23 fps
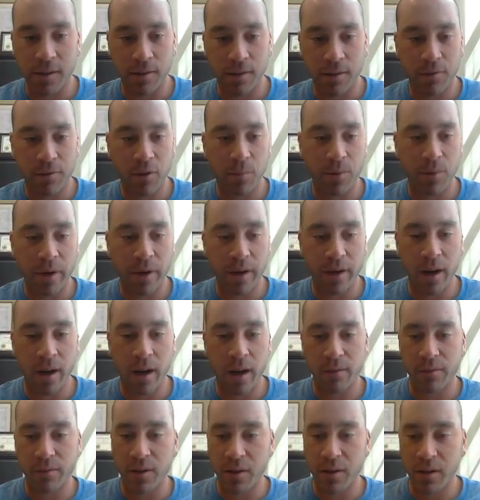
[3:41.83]
I feel pretty
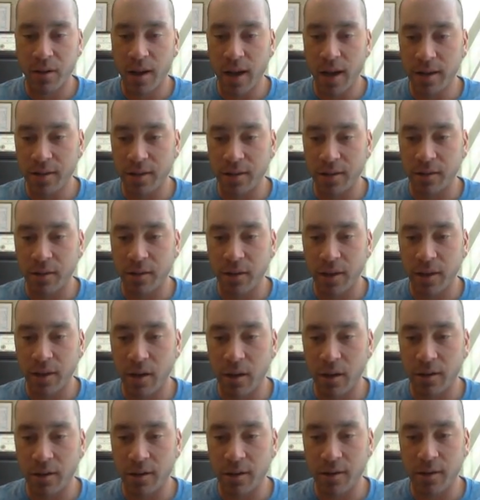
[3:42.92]
confident you guys can click
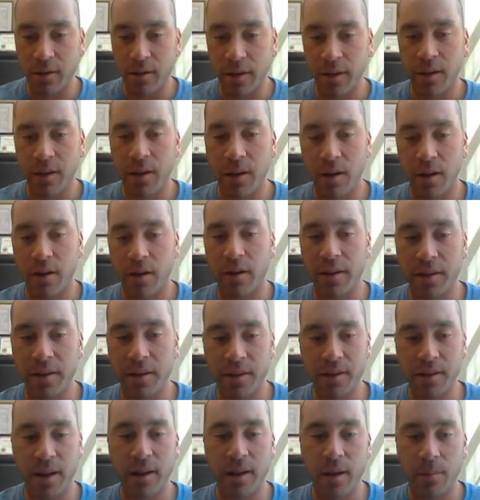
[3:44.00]
on this link here and
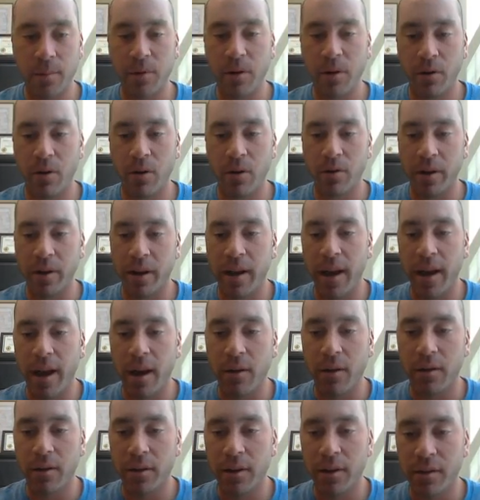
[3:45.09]
set up your own
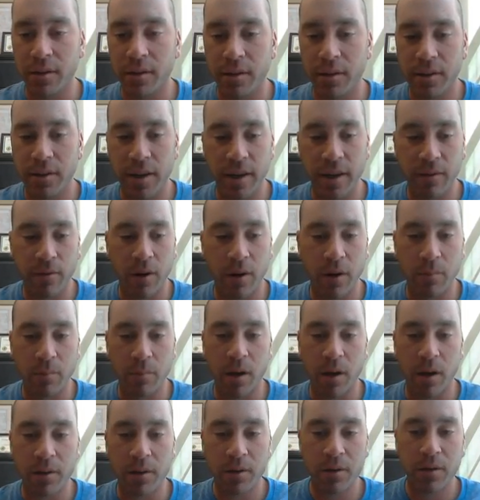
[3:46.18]
account. It doesn't take very
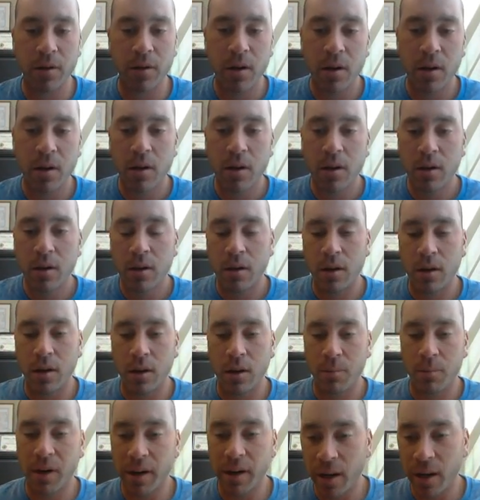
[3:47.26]
much.
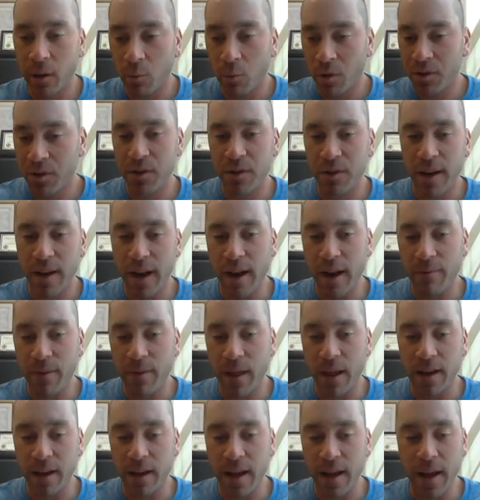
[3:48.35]
But again, once you have
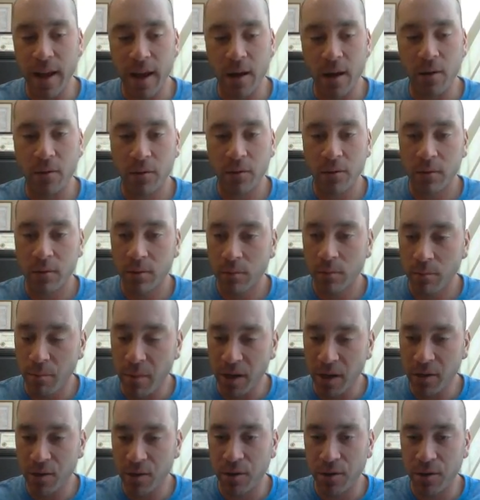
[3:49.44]
that account,
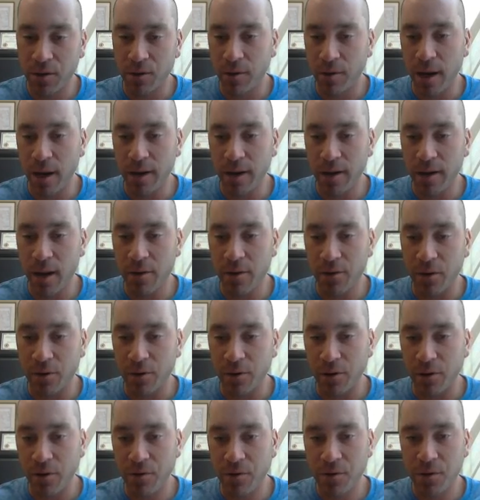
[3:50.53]
make sure you write down your
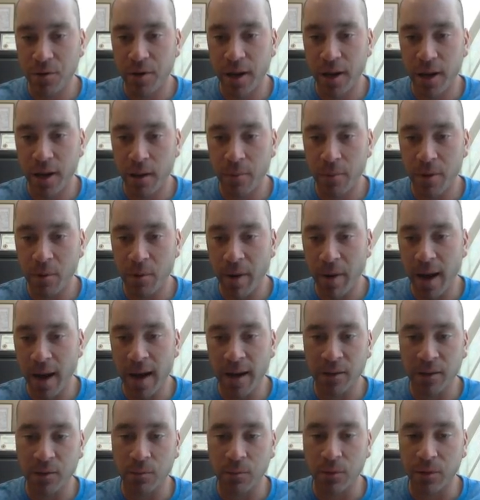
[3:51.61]
username and
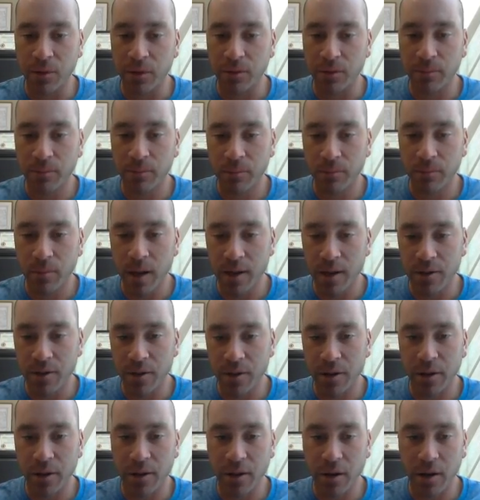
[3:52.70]
password, as you're
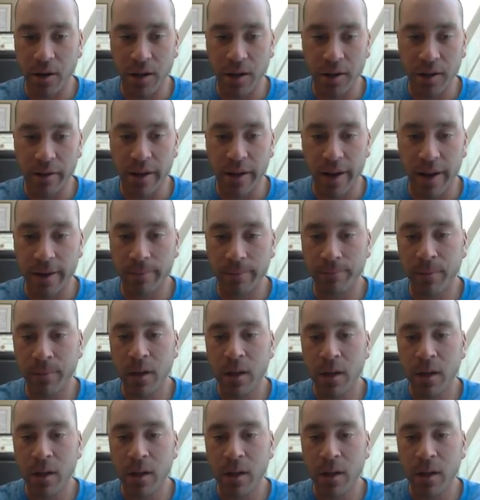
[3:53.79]
going to need that.